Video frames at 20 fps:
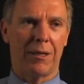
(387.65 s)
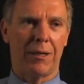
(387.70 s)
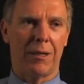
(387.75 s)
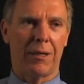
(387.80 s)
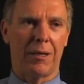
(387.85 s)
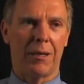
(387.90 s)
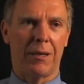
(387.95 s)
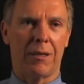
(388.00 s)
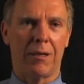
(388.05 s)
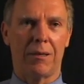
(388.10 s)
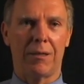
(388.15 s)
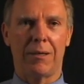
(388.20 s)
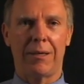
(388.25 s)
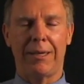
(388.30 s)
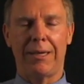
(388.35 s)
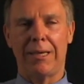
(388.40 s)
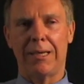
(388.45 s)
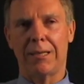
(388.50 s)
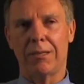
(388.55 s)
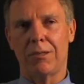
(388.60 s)

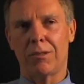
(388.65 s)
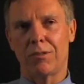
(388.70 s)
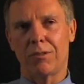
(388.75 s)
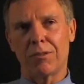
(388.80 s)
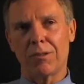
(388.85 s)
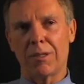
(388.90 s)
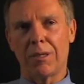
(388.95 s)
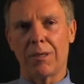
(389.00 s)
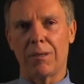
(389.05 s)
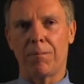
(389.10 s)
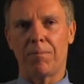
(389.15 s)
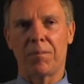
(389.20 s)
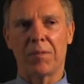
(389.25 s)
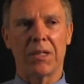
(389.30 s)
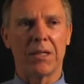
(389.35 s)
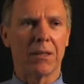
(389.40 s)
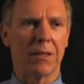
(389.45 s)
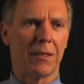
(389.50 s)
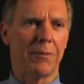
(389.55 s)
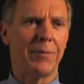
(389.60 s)
and
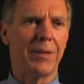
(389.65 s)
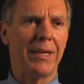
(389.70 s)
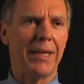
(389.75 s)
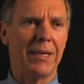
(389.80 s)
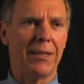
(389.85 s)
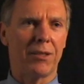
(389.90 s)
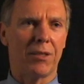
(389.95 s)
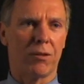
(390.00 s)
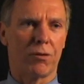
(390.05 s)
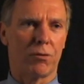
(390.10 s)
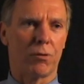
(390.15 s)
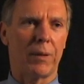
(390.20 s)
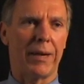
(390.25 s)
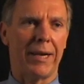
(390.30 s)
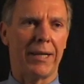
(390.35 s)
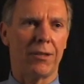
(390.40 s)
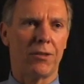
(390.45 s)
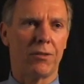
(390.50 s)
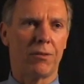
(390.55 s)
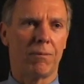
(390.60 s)
eliminate the
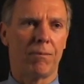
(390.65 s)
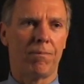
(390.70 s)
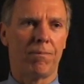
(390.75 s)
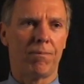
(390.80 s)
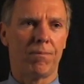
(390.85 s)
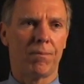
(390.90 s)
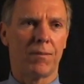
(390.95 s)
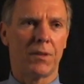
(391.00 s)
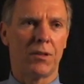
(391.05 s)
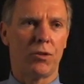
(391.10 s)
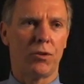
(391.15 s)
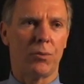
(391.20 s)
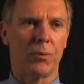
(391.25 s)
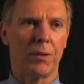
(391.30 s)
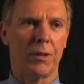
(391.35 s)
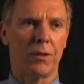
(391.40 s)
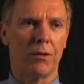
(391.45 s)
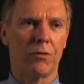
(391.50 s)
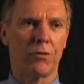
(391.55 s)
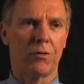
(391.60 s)
threat to
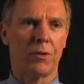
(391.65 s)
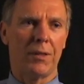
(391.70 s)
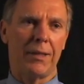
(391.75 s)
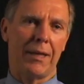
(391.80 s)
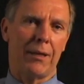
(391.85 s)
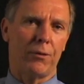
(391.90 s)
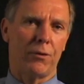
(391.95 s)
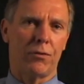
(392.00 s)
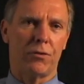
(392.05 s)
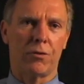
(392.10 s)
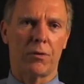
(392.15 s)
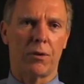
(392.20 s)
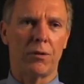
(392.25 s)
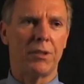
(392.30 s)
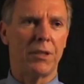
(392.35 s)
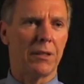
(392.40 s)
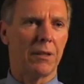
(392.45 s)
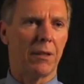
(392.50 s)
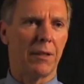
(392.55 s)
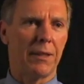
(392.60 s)
us. And that was
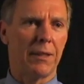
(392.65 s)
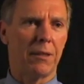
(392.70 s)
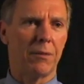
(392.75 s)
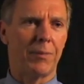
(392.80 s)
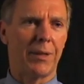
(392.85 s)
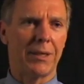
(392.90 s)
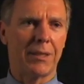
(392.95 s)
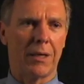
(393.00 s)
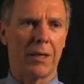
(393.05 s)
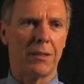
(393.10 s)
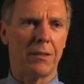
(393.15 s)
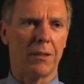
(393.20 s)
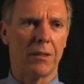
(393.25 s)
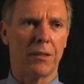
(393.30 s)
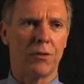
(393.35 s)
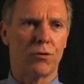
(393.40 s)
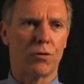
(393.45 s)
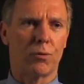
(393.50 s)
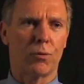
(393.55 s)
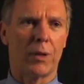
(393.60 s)
articulated by
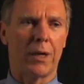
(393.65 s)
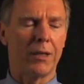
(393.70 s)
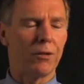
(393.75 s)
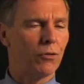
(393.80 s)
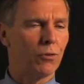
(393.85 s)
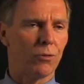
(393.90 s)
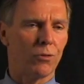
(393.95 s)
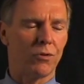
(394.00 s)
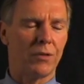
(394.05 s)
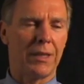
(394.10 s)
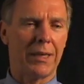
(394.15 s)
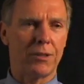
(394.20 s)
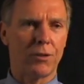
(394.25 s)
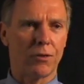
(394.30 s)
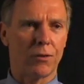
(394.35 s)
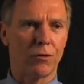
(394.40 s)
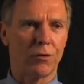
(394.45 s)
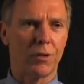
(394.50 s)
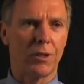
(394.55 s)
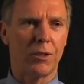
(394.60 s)
Condoleezza Rice, who was
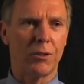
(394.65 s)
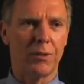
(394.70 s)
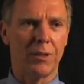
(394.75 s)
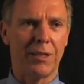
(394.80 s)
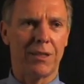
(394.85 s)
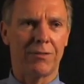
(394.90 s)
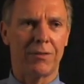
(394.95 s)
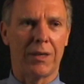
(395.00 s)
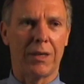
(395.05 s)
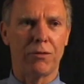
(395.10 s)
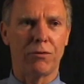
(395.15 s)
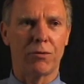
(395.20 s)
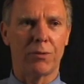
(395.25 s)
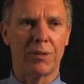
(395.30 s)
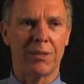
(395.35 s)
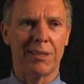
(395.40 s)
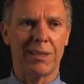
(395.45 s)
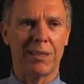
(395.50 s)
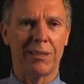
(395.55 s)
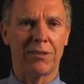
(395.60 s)
National Security Advisor
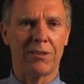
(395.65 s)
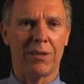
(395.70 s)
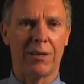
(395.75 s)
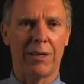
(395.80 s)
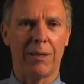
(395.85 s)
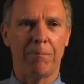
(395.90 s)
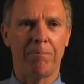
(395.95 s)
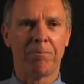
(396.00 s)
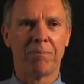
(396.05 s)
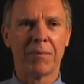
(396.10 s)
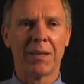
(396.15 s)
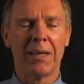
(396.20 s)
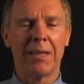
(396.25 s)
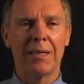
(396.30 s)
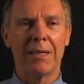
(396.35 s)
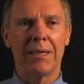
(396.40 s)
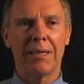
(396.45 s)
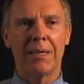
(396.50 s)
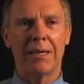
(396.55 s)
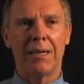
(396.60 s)
at that time.
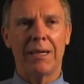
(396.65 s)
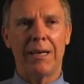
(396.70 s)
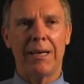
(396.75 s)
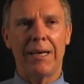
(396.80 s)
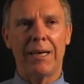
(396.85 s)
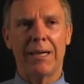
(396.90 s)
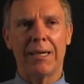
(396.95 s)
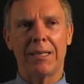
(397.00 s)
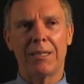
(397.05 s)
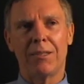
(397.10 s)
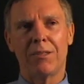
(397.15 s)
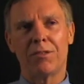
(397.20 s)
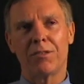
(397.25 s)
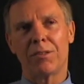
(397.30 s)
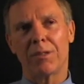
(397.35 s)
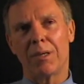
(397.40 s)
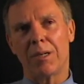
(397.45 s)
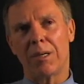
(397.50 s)
And